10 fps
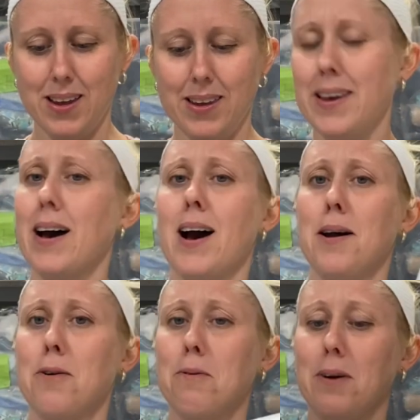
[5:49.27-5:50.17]
yeah, I
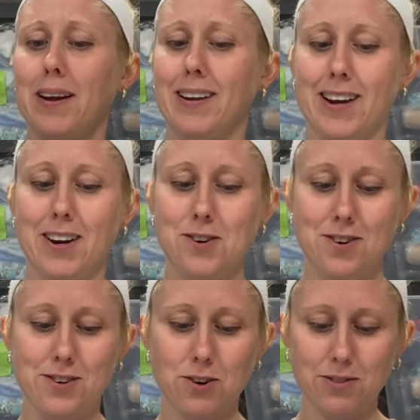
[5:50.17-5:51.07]

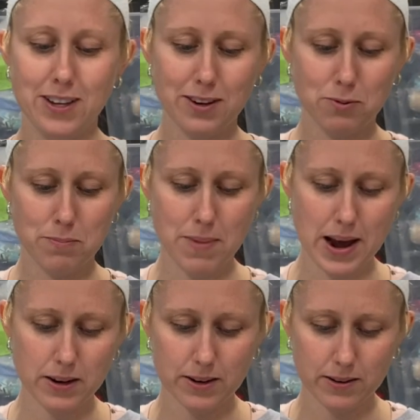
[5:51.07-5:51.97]
don't think it would
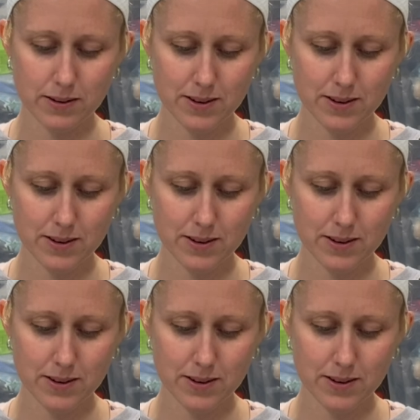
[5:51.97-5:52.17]
matter.